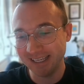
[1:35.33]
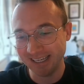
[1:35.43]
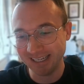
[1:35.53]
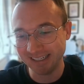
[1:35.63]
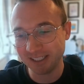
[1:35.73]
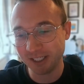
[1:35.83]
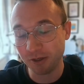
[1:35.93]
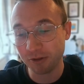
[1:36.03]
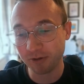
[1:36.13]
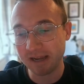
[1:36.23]
in
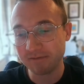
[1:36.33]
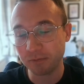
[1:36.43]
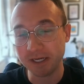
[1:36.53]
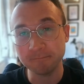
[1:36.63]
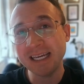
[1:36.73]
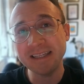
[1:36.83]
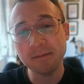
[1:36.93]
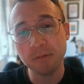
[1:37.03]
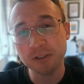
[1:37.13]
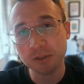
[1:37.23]
Q3, haven't we? And
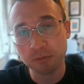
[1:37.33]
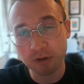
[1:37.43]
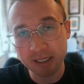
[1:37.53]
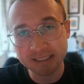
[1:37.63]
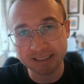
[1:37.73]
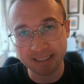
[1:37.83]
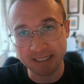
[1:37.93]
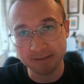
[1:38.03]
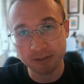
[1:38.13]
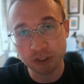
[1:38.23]
then most
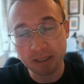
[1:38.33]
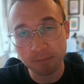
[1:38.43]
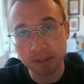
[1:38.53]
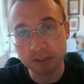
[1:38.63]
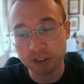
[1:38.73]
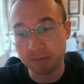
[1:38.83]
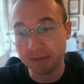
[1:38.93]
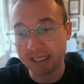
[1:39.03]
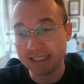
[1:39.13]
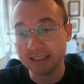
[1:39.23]
surprisingly, championship
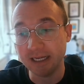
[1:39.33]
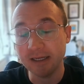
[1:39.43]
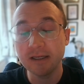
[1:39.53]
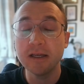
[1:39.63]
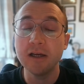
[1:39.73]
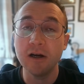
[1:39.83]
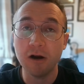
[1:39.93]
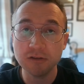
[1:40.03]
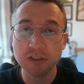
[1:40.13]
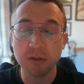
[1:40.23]
leader
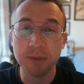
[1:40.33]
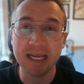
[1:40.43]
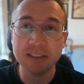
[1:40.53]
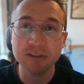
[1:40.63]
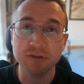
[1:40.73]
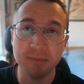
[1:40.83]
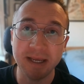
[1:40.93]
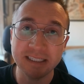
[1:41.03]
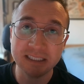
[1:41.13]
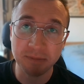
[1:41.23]
Oscar Piastri
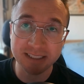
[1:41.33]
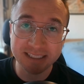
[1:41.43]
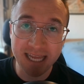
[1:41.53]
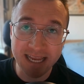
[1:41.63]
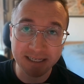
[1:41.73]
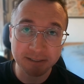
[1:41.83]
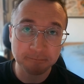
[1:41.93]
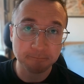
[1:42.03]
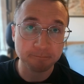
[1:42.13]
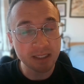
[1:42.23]
makes a mistake
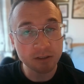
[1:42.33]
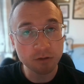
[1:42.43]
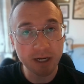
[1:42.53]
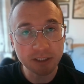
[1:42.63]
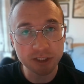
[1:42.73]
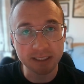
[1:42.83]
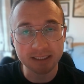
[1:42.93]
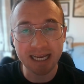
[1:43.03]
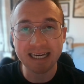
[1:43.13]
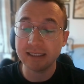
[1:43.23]
and
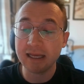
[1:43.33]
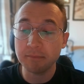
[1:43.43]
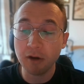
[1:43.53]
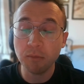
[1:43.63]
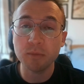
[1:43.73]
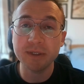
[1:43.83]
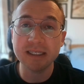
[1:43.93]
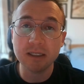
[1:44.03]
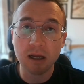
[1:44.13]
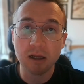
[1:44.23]
crashes. And at that moment, we
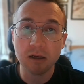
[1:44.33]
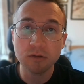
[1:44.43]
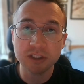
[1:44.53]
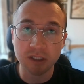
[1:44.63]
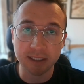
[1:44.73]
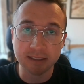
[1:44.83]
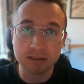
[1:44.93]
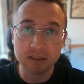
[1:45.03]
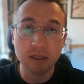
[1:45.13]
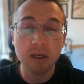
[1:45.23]
had Carlos
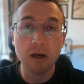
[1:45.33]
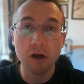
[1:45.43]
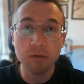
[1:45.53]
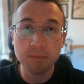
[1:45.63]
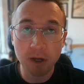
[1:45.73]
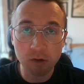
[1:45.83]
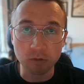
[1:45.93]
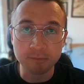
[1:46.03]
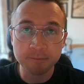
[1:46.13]
Sainz on pole